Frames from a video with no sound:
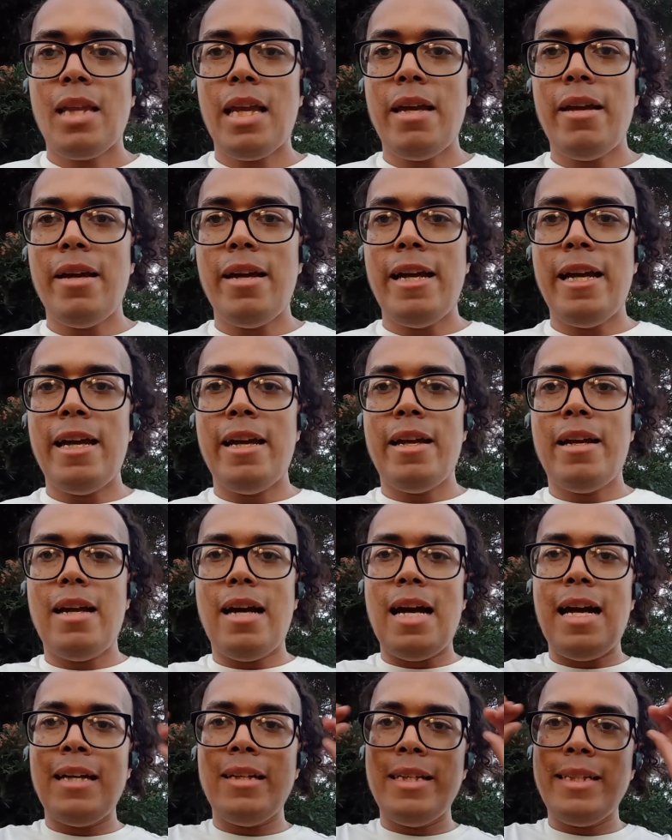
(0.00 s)
And
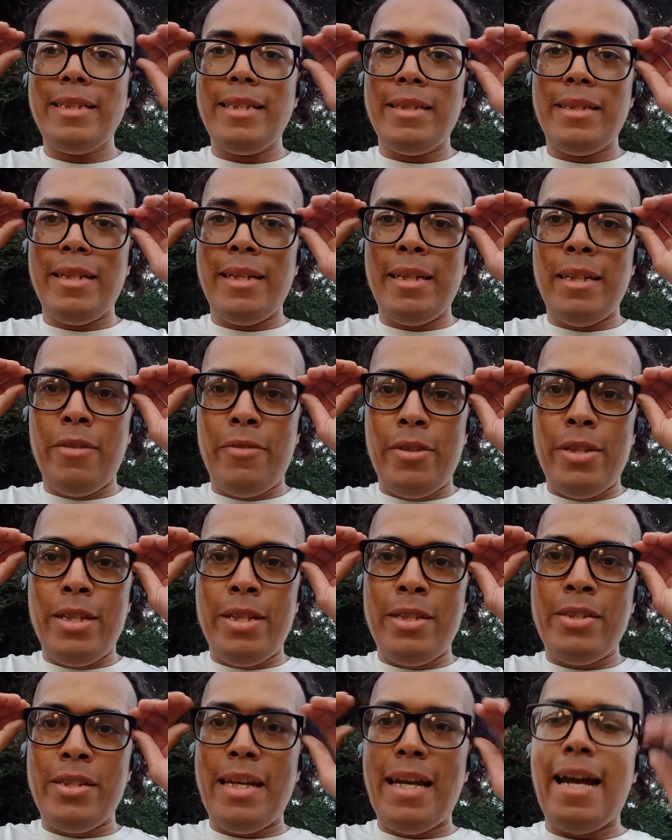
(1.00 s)
I like to think of
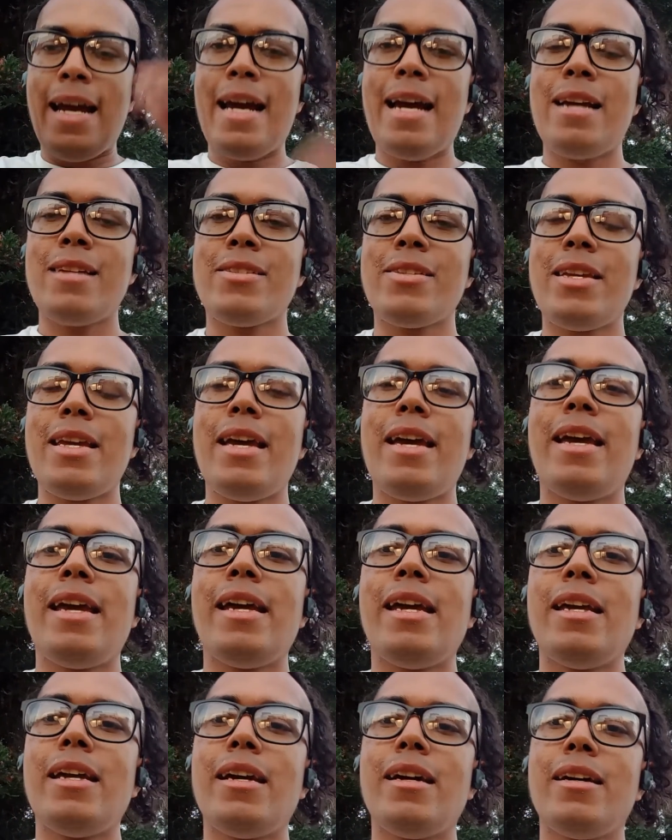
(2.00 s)
this as
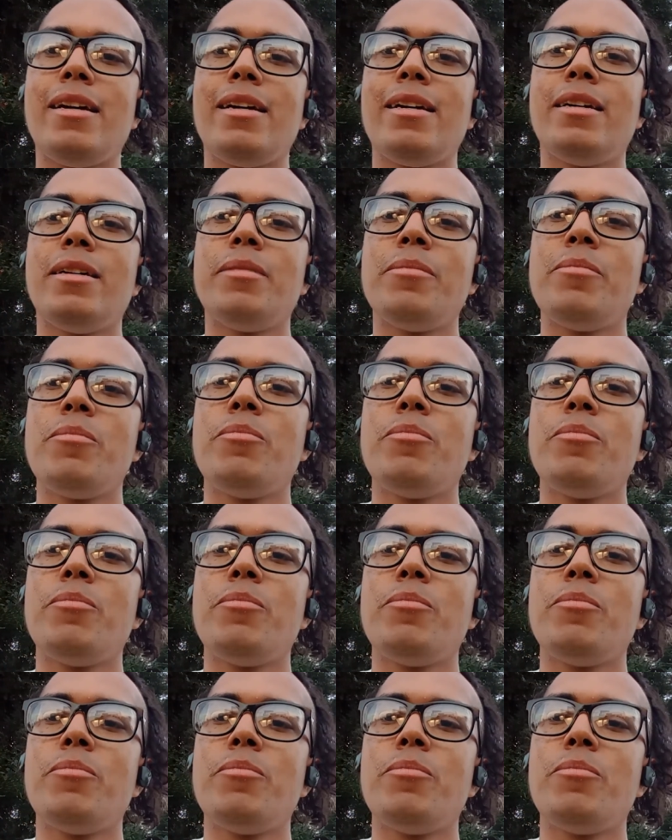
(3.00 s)
a